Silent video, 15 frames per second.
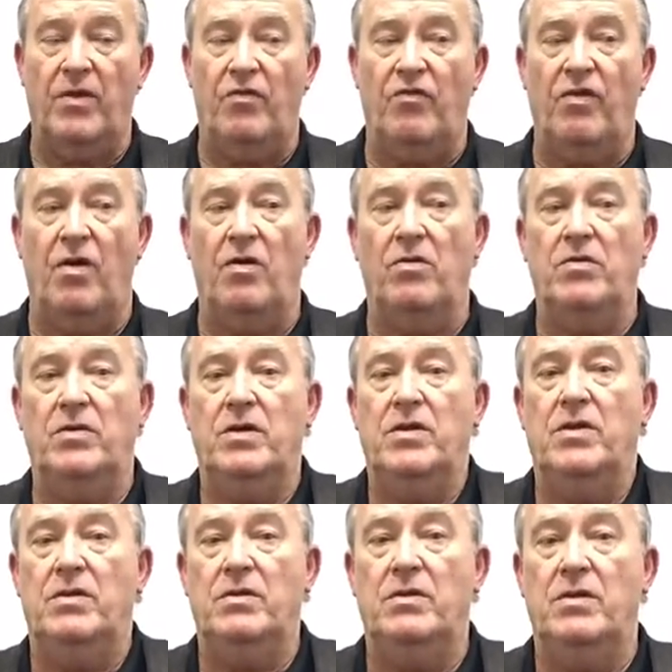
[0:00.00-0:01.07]
So you need
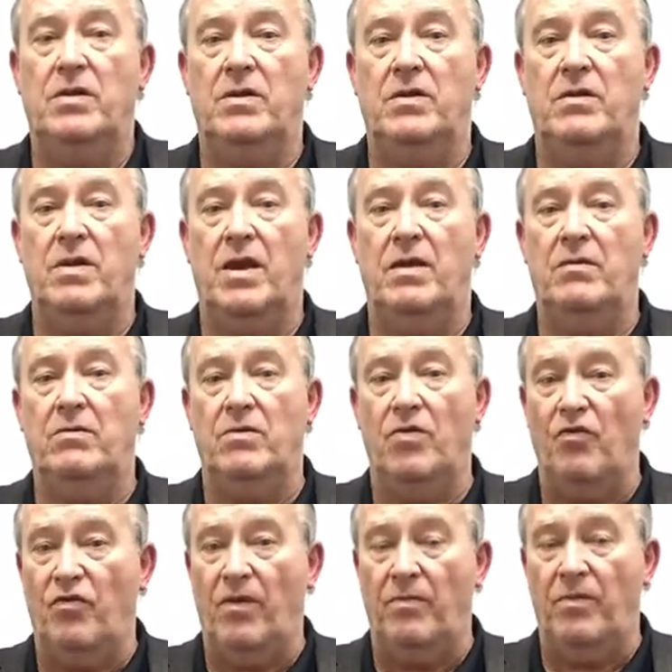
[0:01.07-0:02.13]
to do
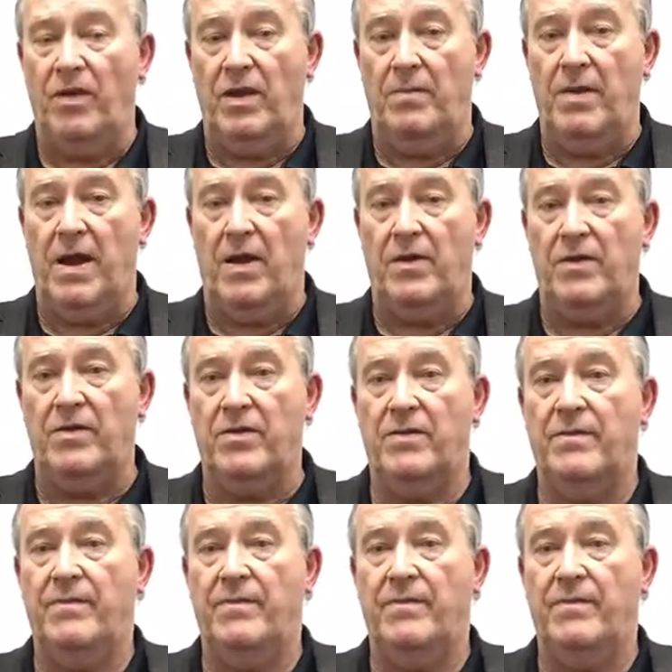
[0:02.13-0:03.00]
something about it.